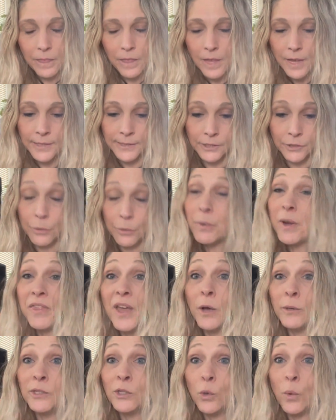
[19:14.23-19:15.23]
It's
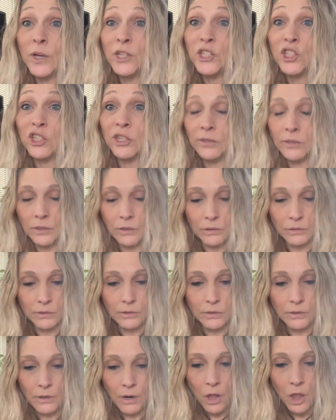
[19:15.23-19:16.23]
3,000 questions
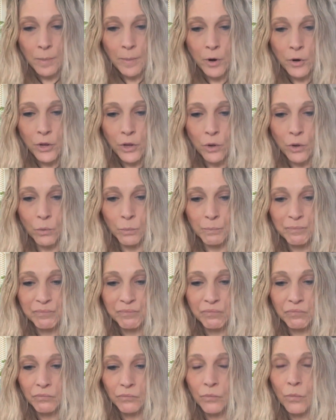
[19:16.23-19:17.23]
all about you.
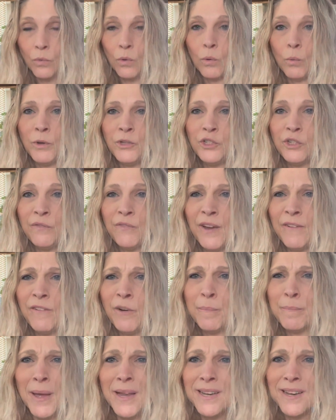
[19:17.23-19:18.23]
What's your
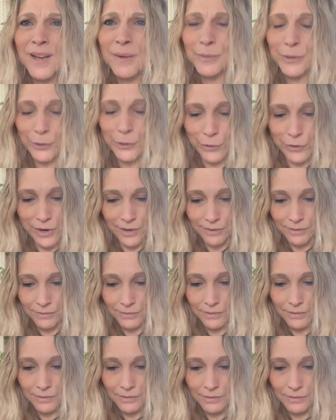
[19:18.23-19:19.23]
favorite bedtime story?
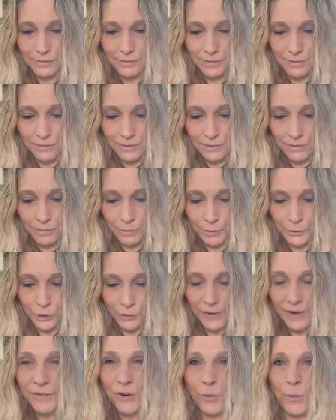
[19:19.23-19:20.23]
What's your
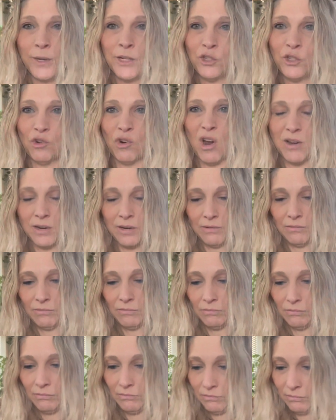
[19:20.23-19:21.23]
favorite restaurant?
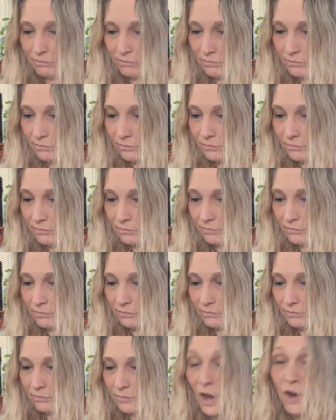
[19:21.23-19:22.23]

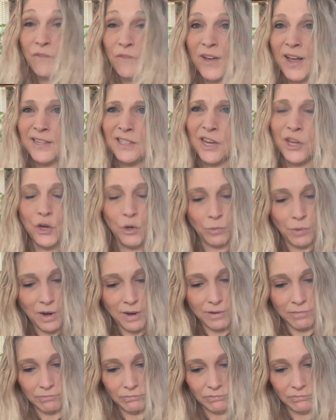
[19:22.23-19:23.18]
How fast can you run?